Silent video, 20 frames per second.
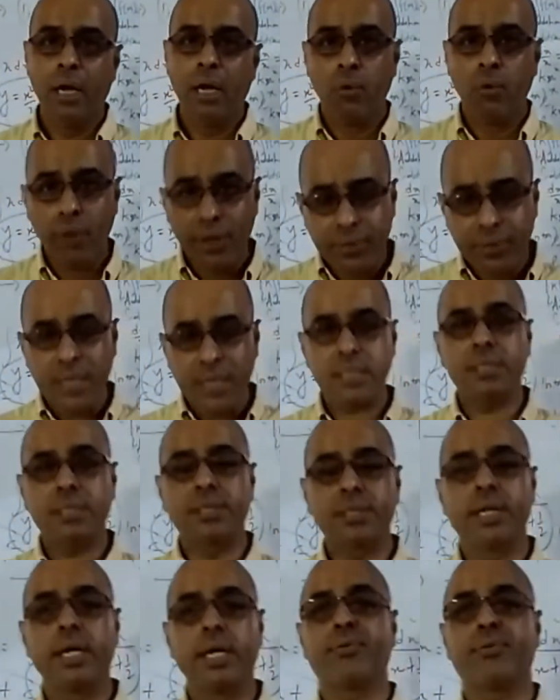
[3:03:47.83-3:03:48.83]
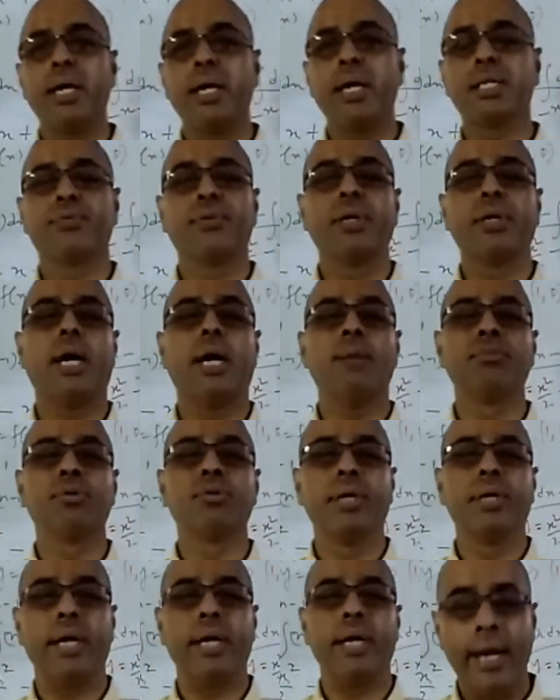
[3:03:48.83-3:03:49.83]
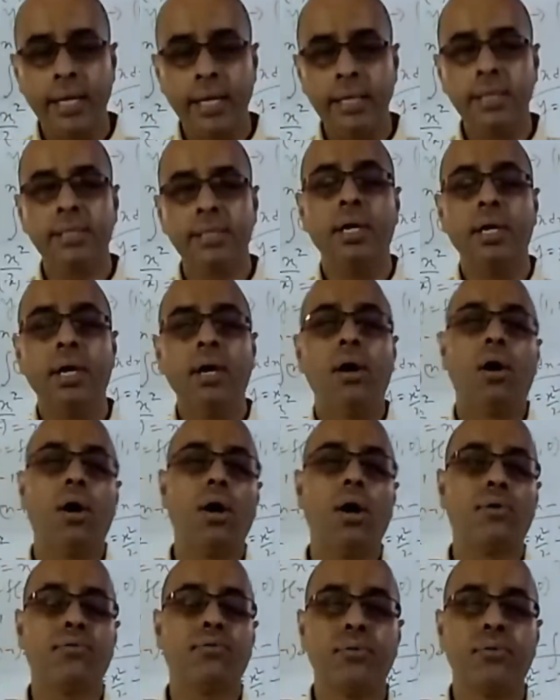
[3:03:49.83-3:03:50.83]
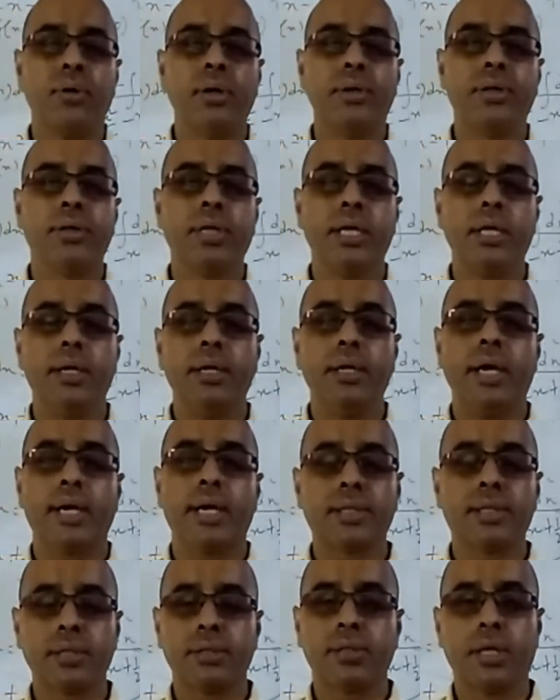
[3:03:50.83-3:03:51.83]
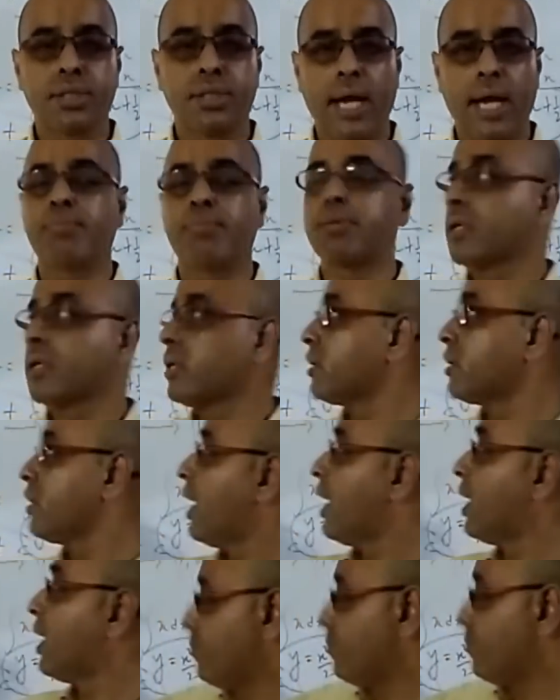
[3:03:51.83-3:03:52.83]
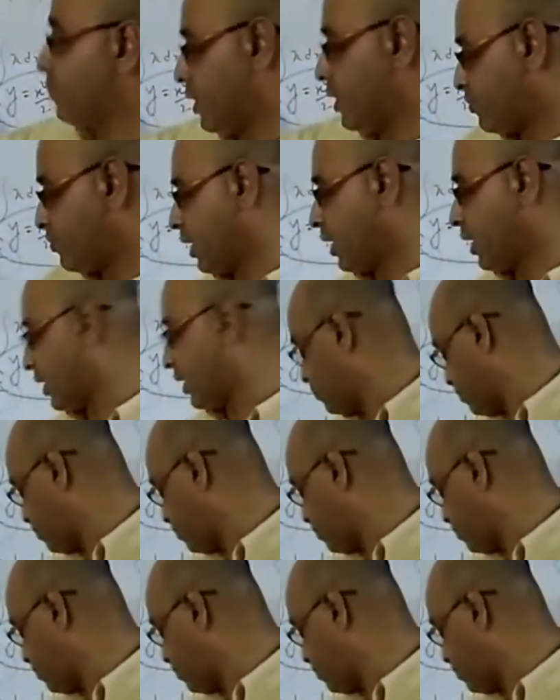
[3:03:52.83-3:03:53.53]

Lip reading: With this, dear friends, we come to the end of the chapter, and we have done, I